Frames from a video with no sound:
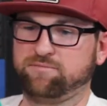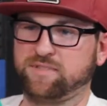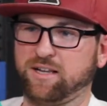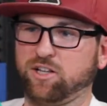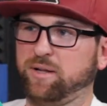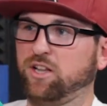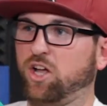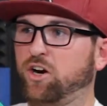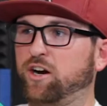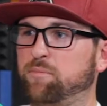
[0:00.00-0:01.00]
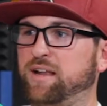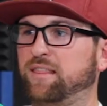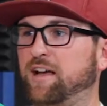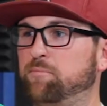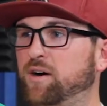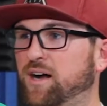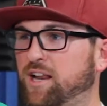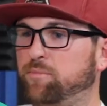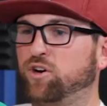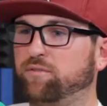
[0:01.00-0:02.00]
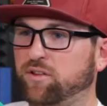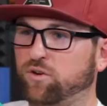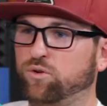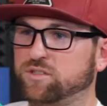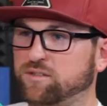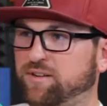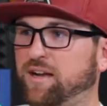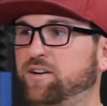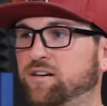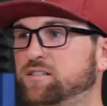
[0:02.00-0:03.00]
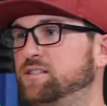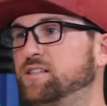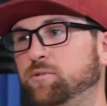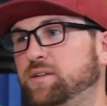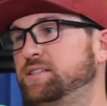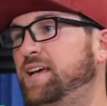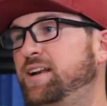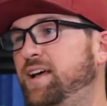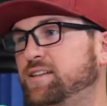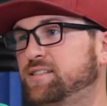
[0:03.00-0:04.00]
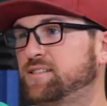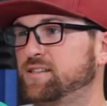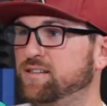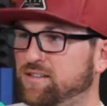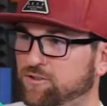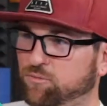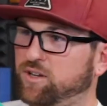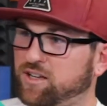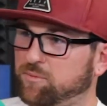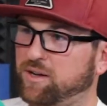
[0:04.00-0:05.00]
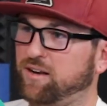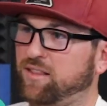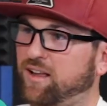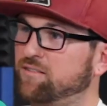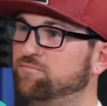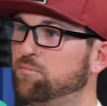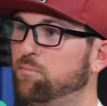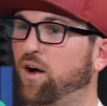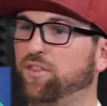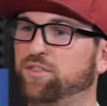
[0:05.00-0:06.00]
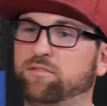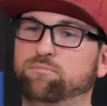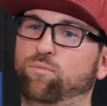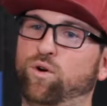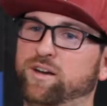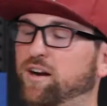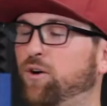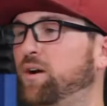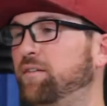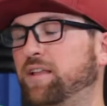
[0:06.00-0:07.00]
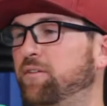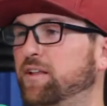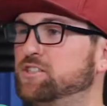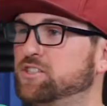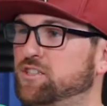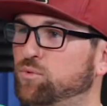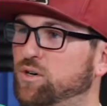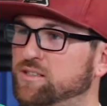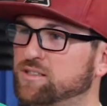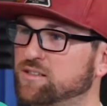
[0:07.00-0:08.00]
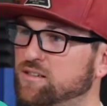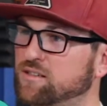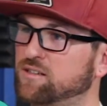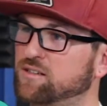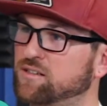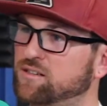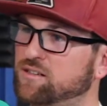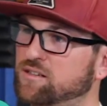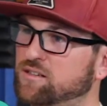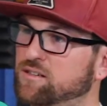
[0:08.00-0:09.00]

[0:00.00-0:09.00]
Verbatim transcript: take a little bit longer to make that money, but over the course of five years, it's going to be 10x what you could have made in that month, one year, whatever that relationship was. Yeah, yeah it's it's